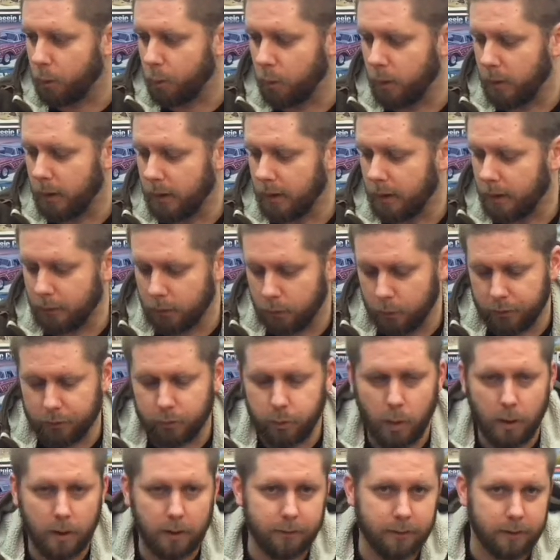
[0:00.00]

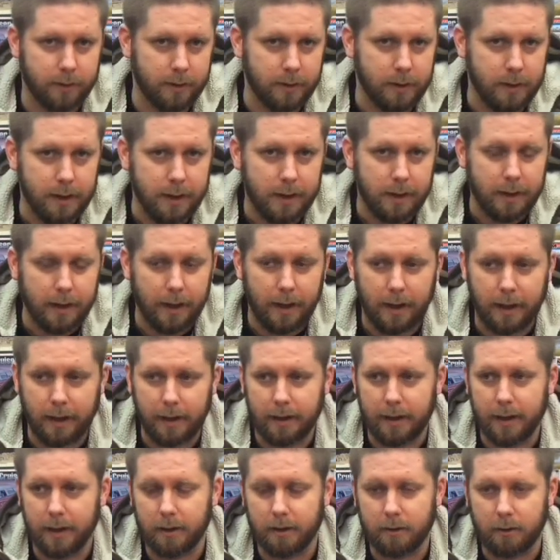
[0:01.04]
Luftwaffe
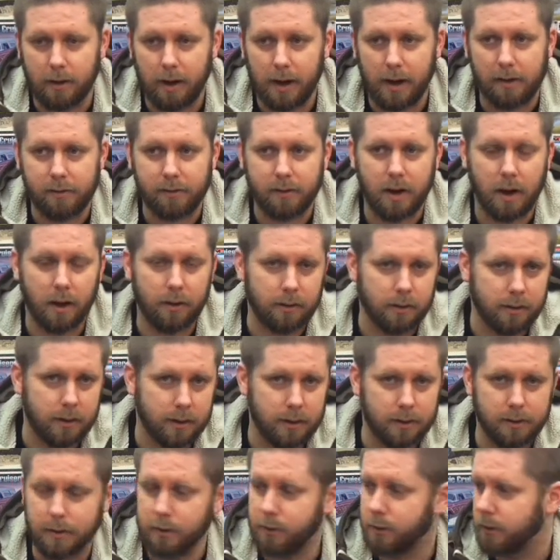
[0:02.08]
aircraft, color
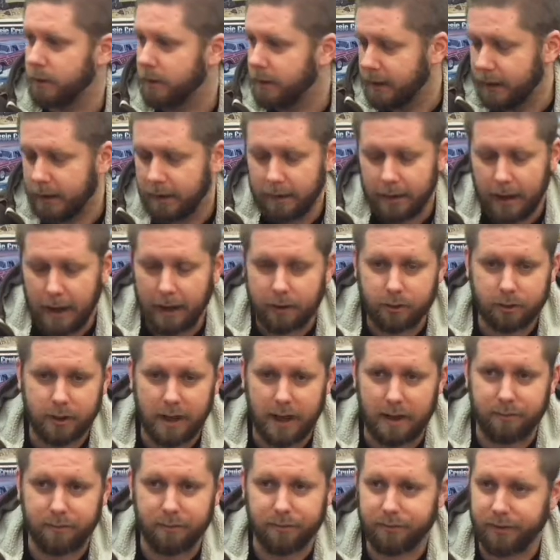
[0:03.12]
codes.
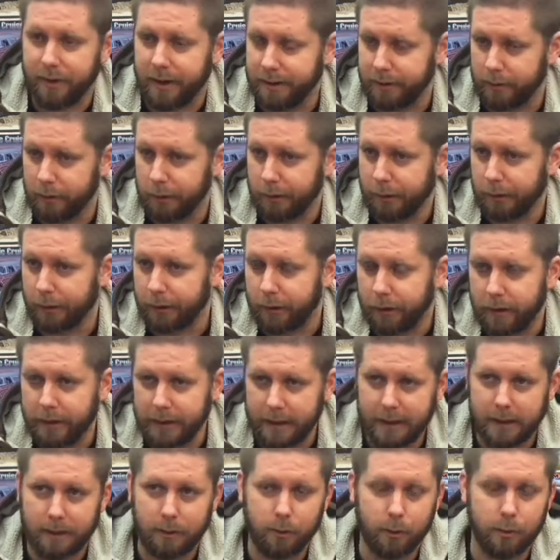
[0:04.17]
Actually had fun
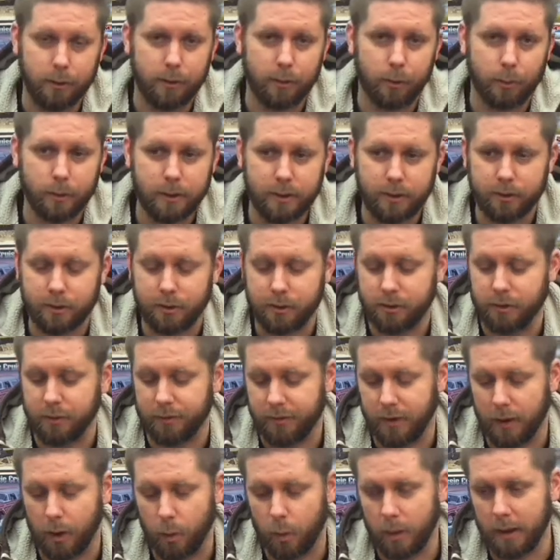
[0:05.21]
learning and doing the research to
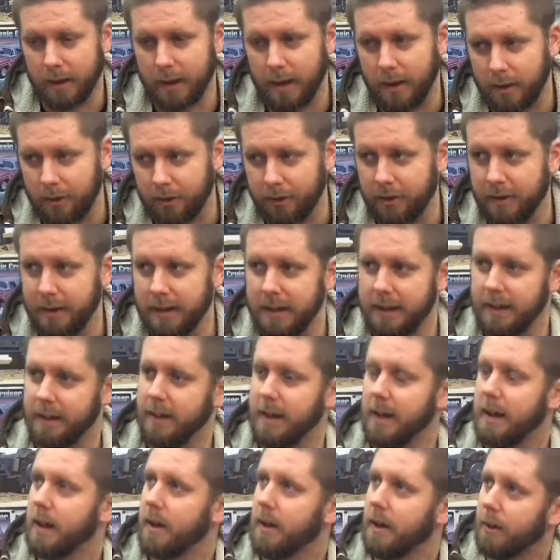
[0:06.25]
find out what colors I needed.
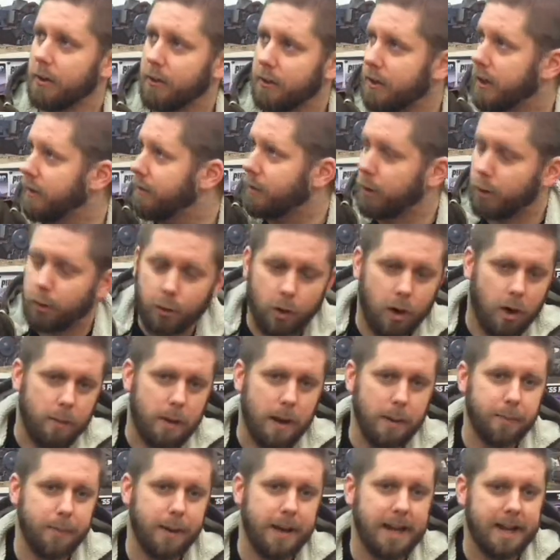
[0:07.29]
Sifting through all
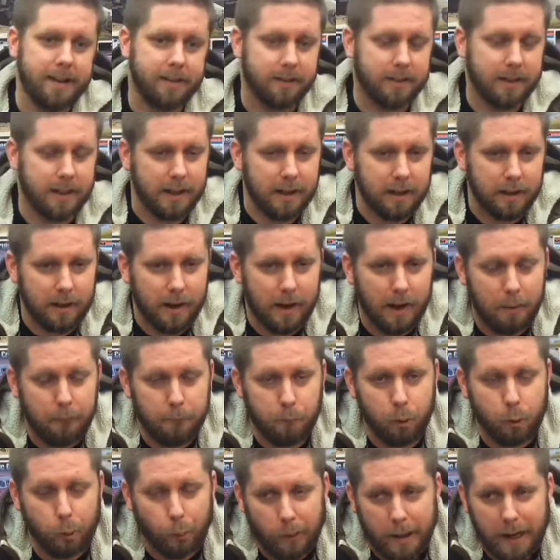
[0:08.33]
my paints,
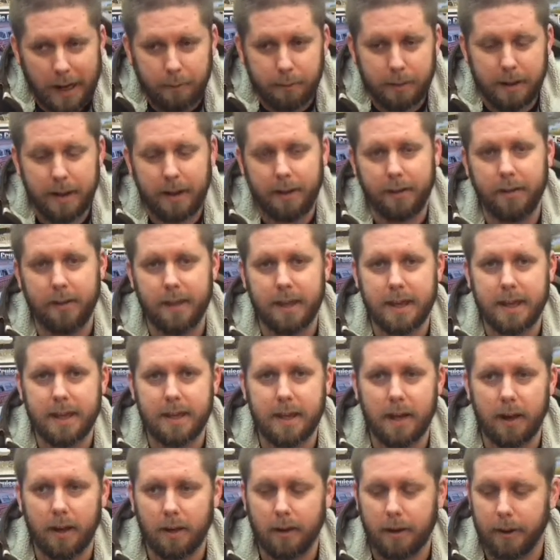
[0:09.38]
grabbing
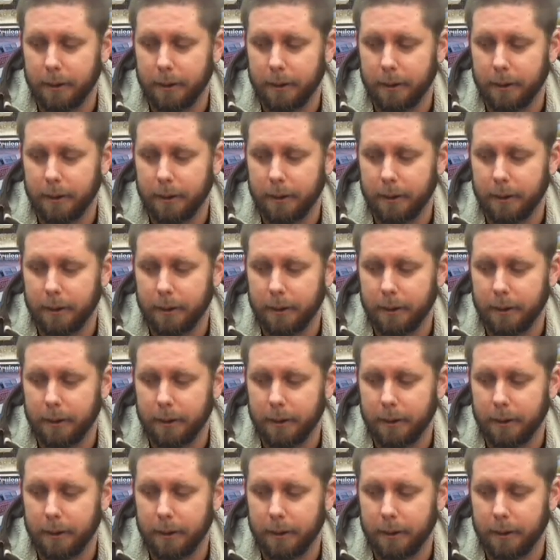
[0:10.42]
the